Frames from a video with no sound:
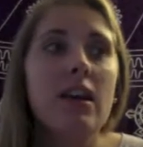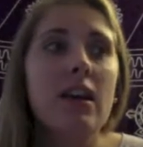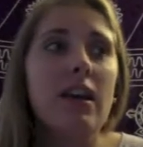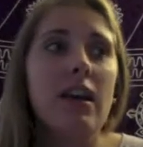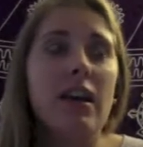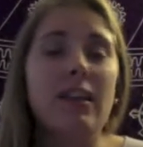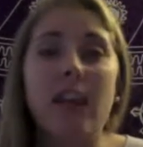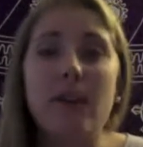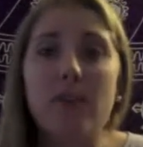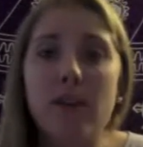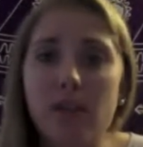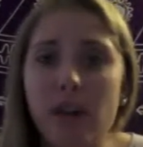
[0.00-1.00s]
And, like,
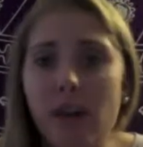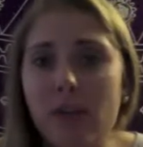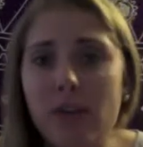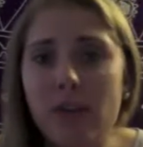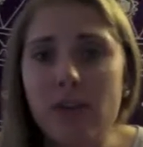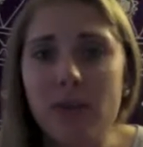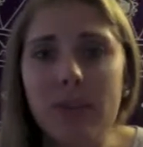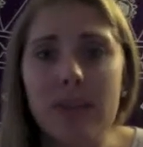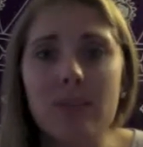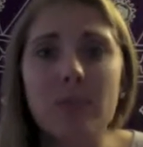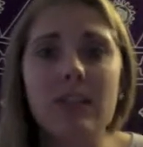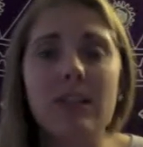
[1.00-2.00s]
my grandma told me this
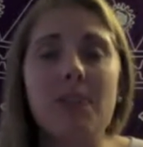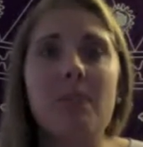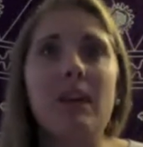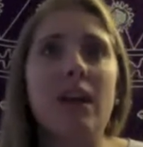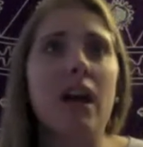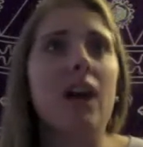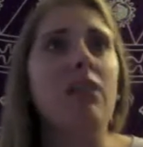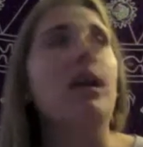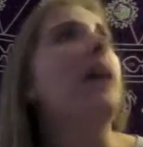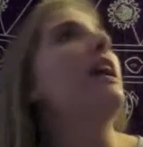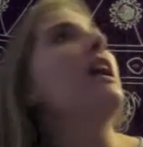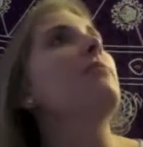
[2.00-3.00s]
because I'm like, oh, I
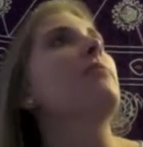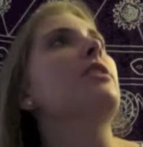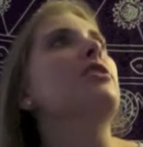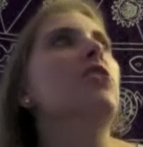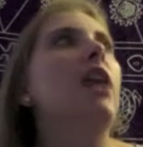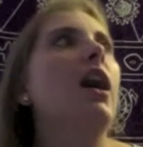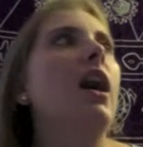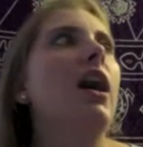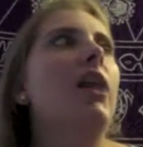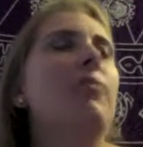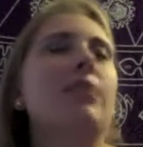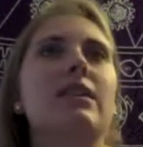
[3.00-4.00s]
hate my
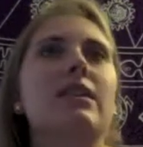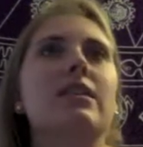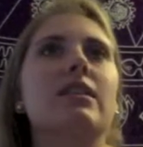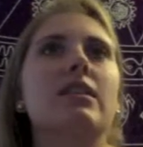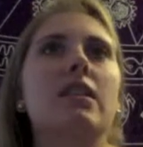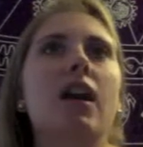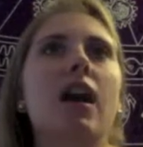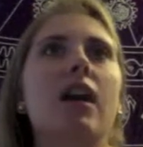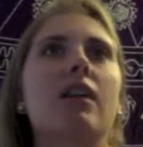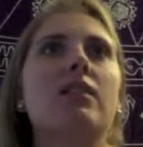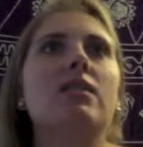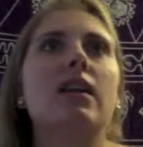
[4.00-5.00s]
job. Like, this
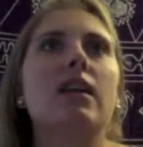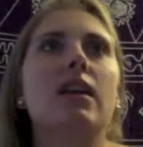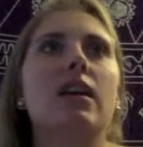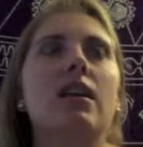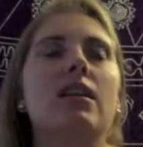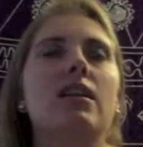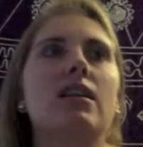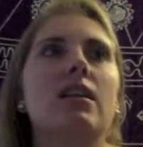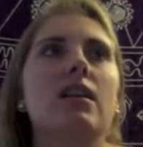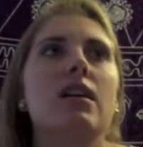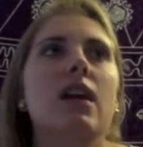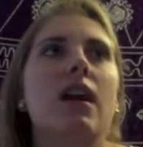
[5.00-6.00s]
sucks. Like,
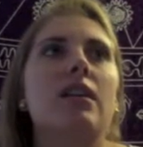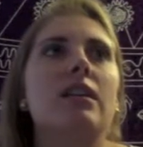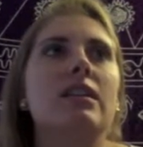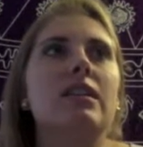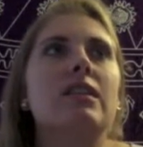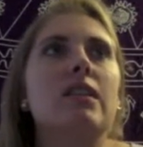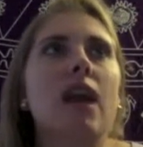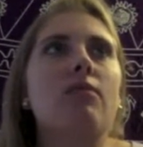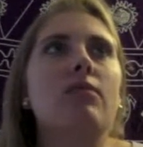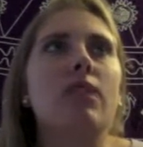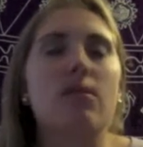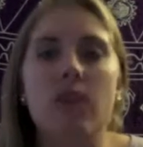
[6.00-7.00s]
this is not
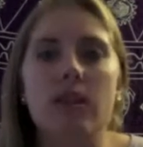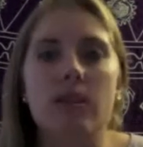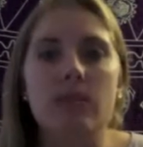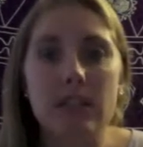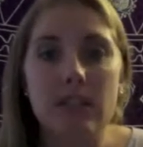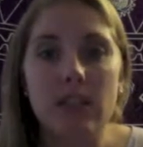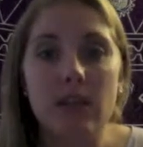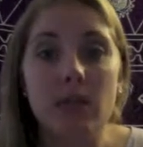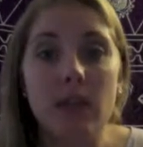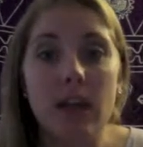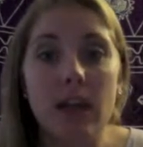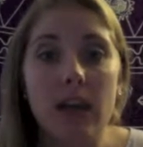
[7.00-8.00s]
what I want to be
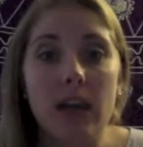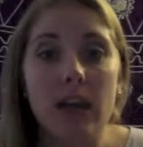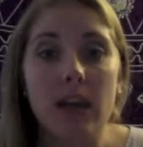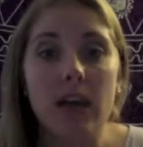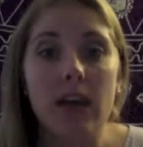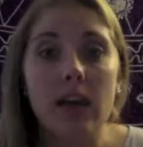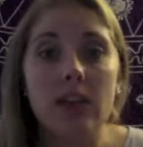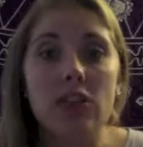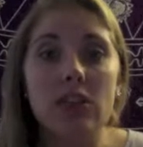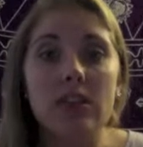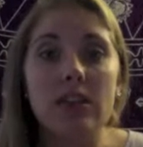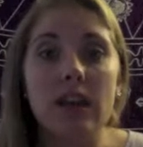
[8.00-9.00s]
doing. And
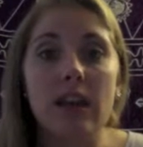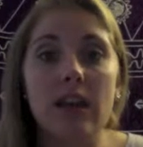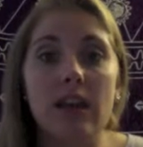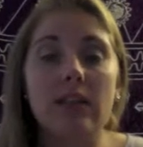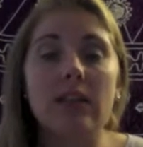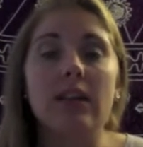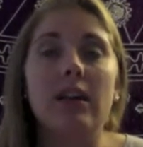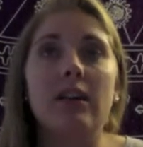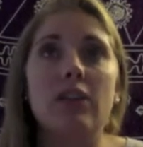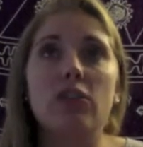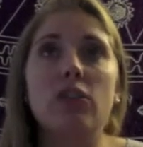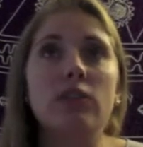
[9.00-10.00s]
she's like, and I
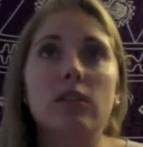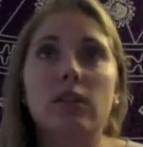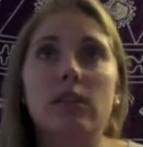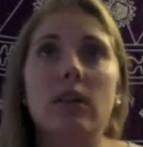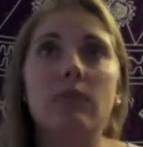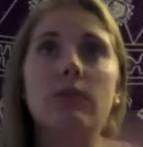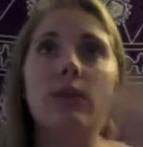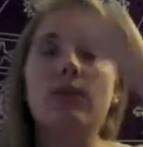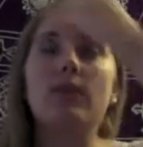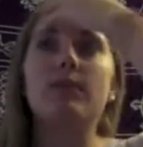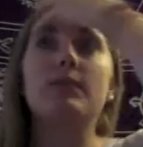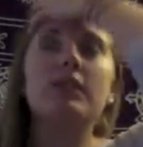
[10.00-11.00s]
told her, like, what I
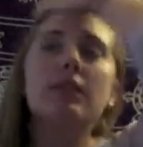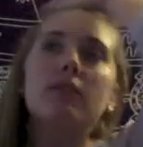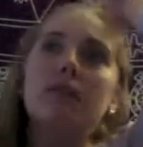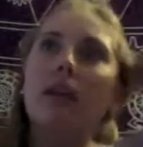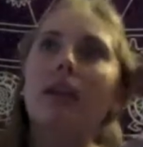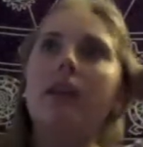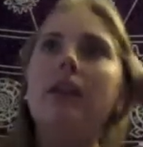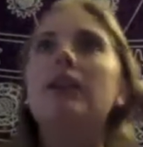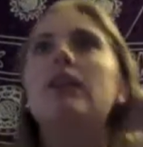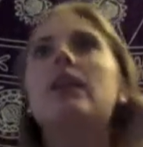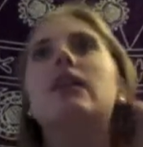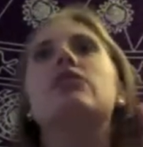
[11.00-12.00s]
want to be doing.
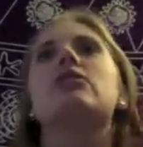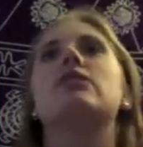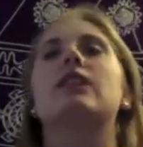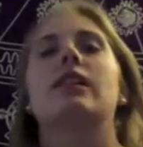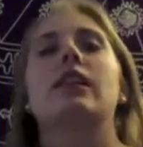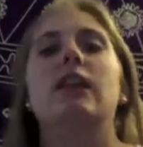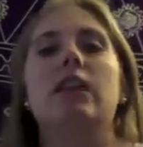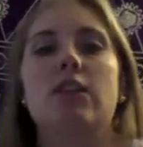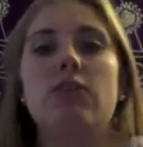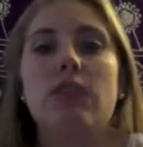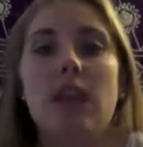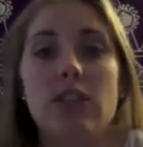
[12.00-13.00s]
And she's like, Lainey, you
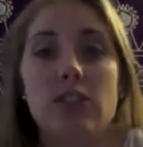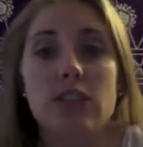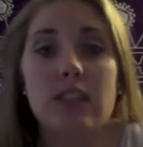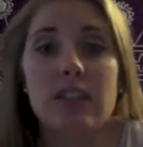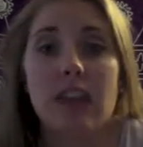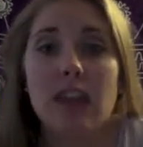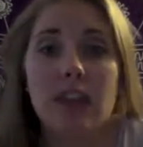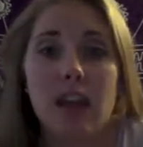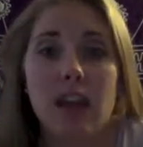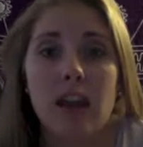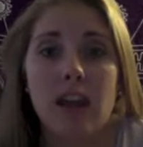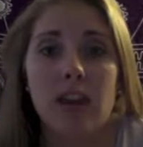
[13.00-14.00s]
can't just get
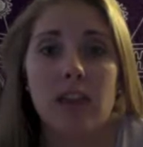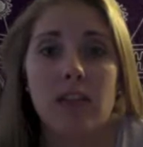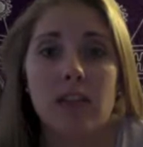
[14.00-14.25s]
there.